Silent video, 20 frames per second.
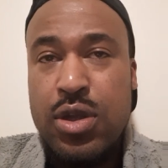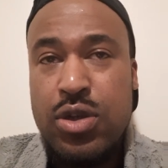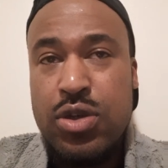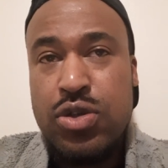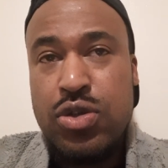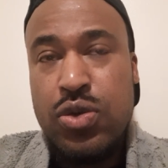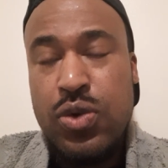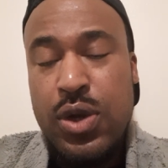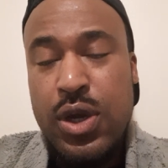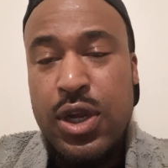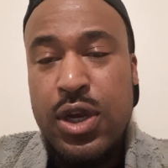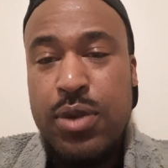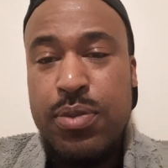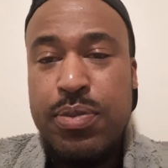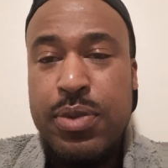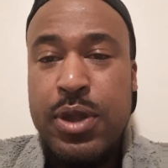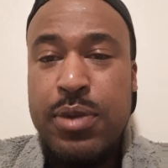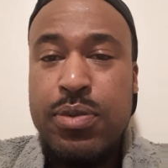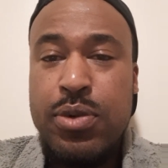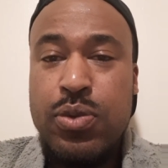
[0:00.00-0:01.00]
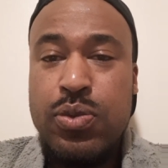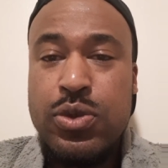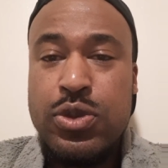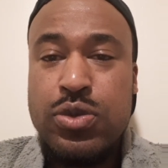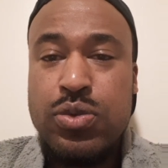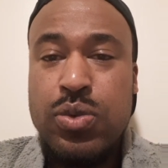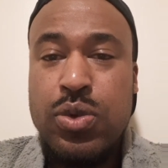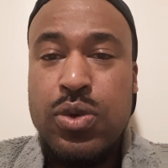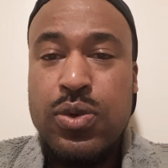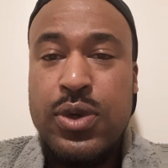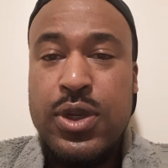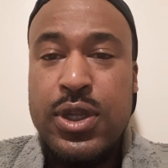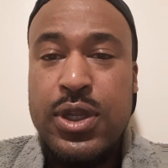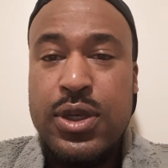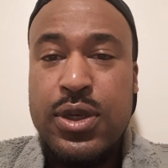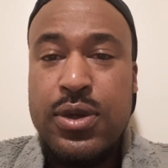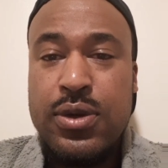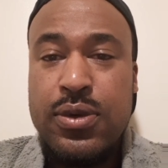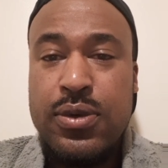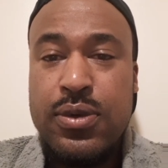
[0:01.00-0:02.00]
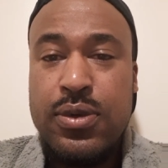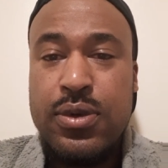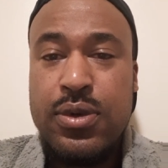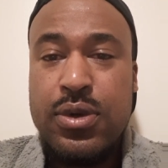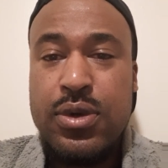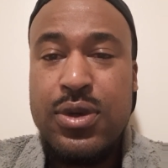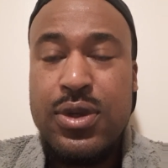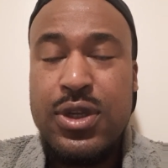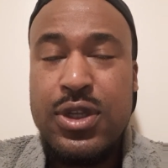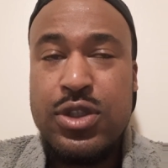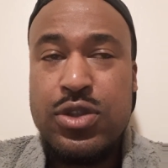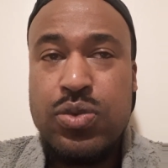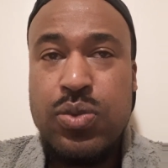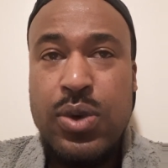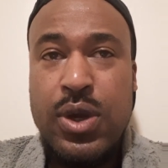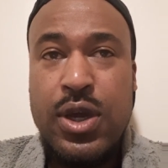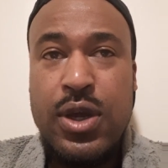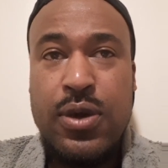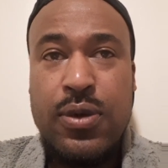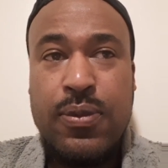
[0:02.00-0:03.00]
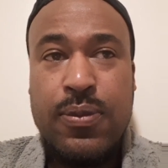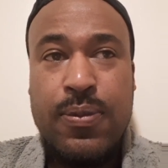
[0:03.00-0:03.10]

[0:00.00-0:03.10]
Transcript: 2 other people was wounded as well.